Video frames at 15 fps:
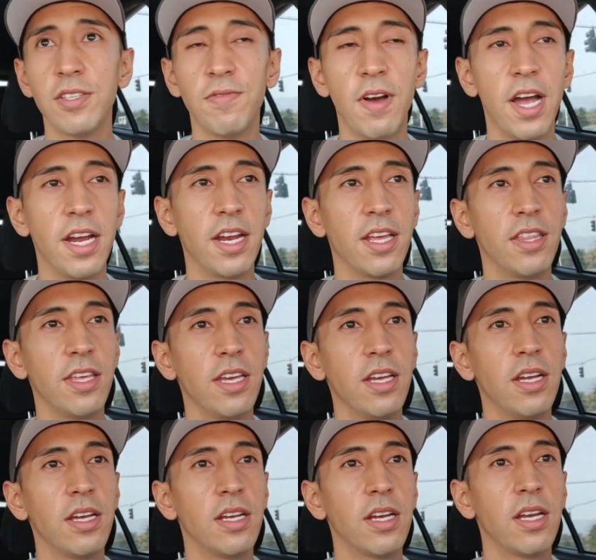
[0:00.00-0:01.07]
is fine, I
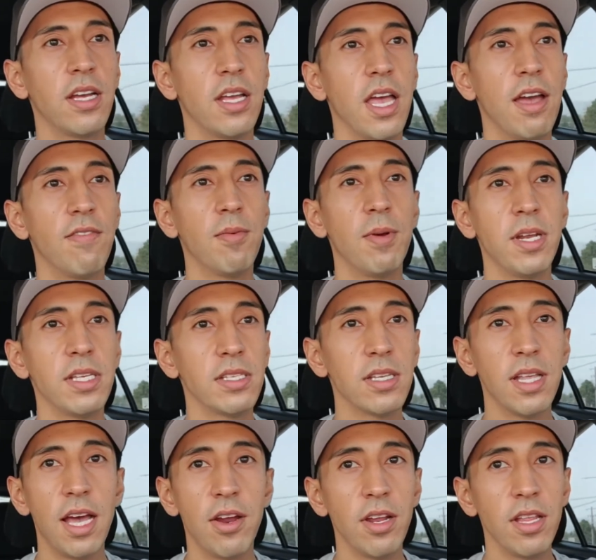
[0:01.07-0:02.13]
think. Everybody's
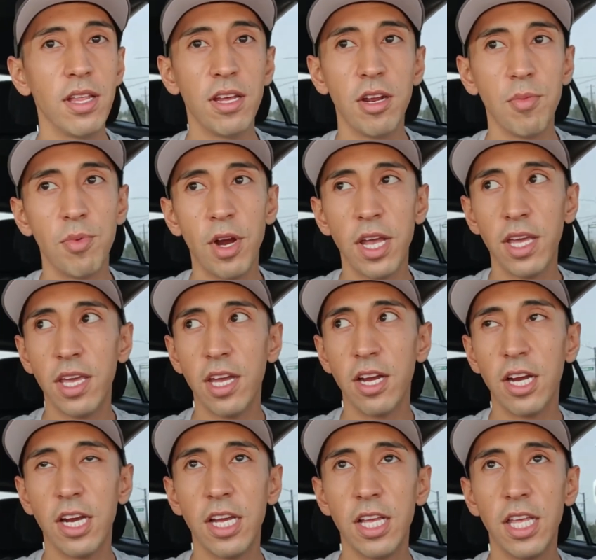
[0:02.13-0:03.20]
allowed a little break
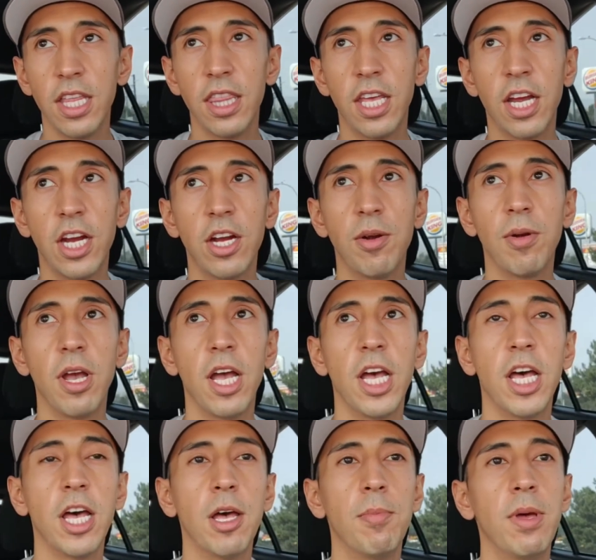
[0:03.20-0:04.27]
here and there.
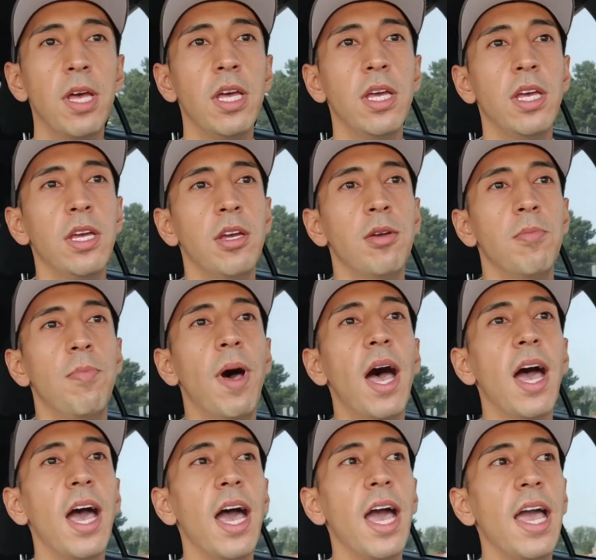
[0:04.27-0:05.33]

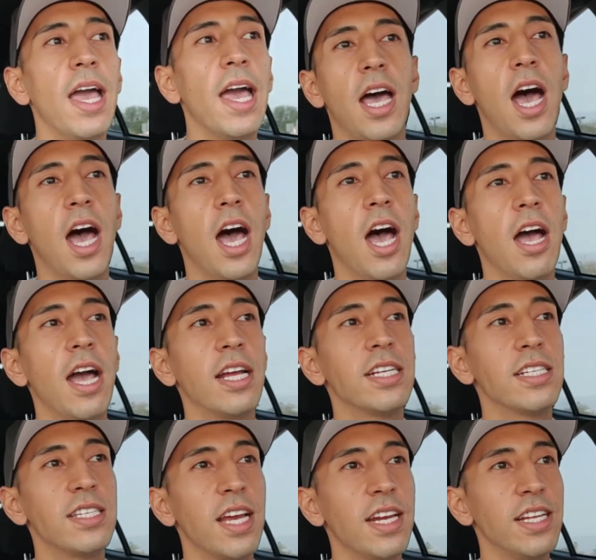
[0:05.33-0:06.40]
But I
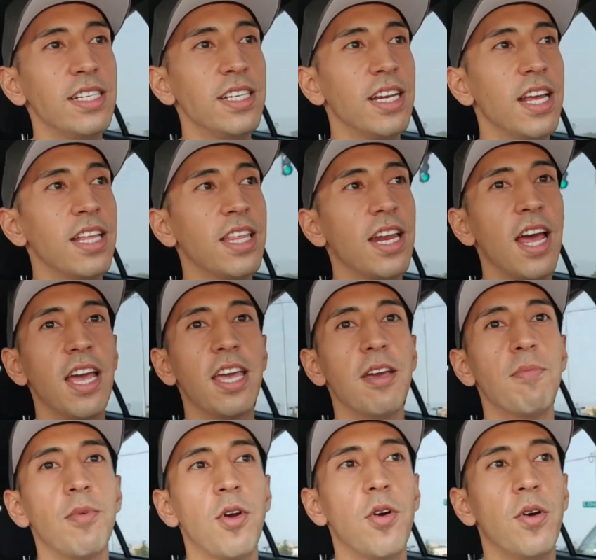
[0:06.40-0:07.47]
decided today that I
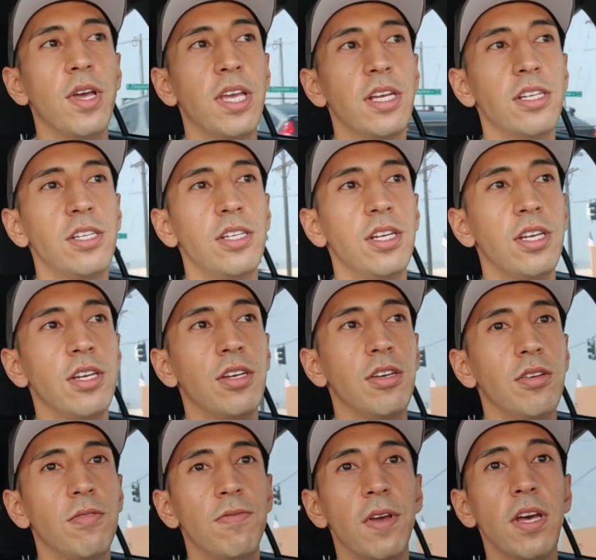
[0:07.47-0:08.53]
am going
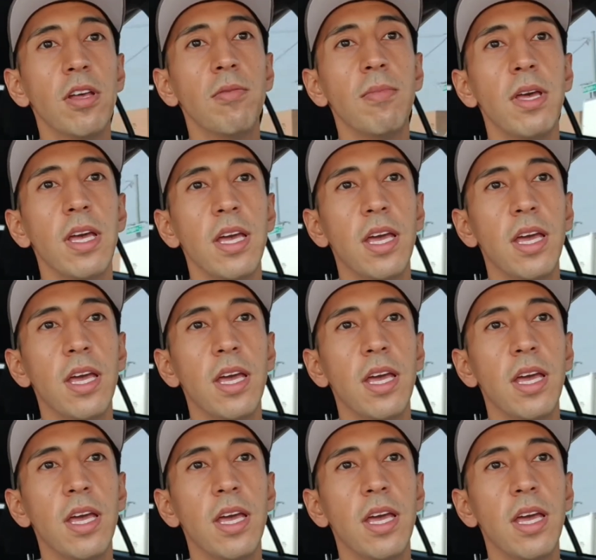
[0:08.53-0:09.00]
to film